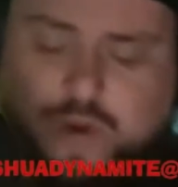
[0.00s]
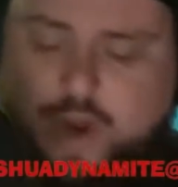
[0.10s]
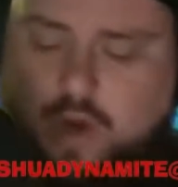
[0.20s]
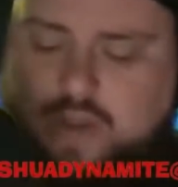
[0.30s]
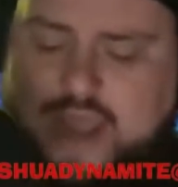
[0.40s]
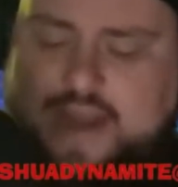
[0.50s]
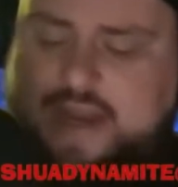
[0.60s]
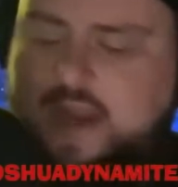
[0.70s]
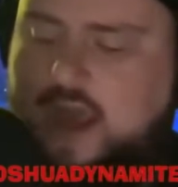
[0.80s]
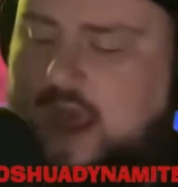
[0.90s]
We are
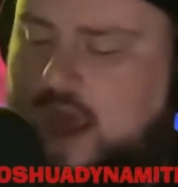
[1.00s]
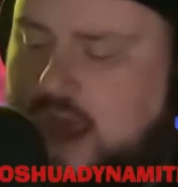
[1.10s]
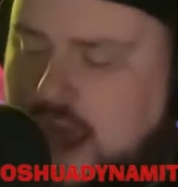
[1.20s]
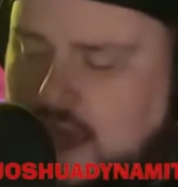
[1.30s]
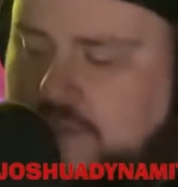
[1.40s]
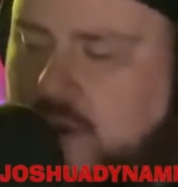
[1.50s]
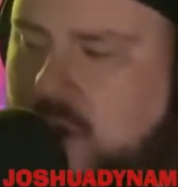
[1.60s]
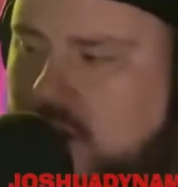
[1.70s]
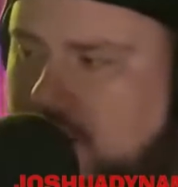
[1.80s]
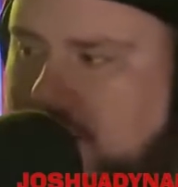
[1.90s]
letting
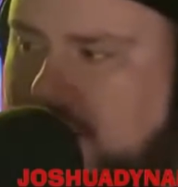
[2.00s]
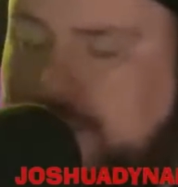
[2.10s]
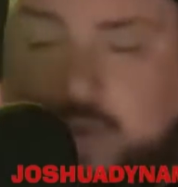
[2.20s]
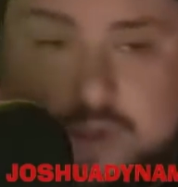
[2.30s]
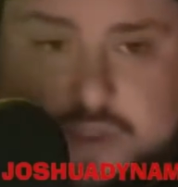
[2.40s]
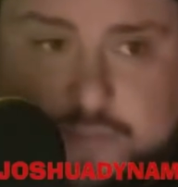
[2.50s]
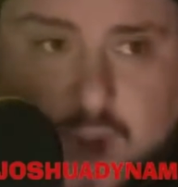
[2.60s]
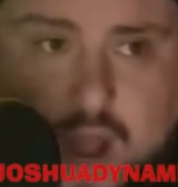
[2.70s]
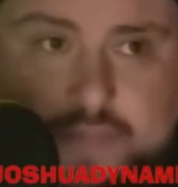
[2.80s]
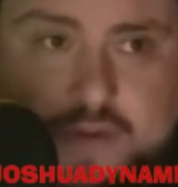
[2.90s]
other people's
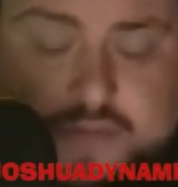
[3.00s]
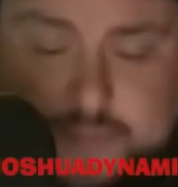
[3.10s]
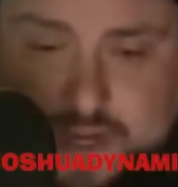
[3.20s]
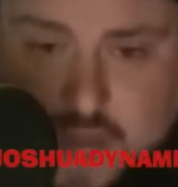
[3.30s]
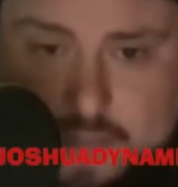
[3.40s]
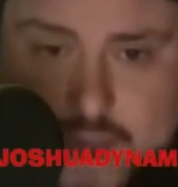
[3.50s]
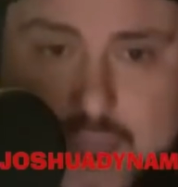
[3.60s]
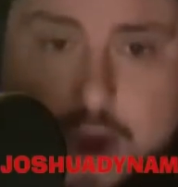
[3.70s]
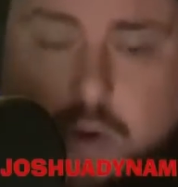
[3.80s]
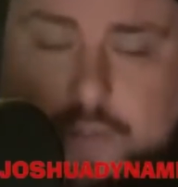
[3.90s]
problems become
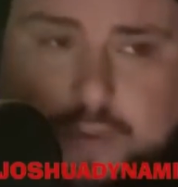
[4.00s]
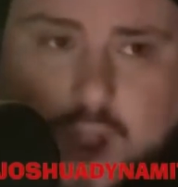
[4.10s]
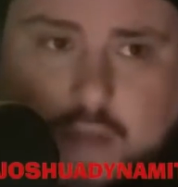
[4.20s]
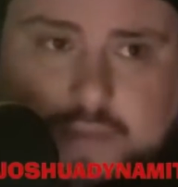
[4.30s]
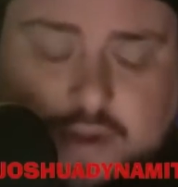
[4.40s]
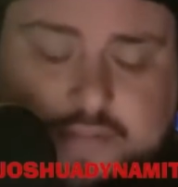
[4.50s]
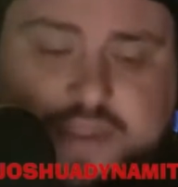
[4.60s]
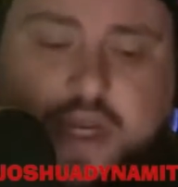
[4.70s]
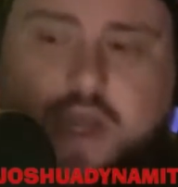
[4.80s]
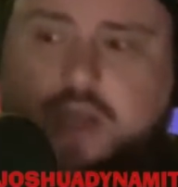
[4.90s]
our problems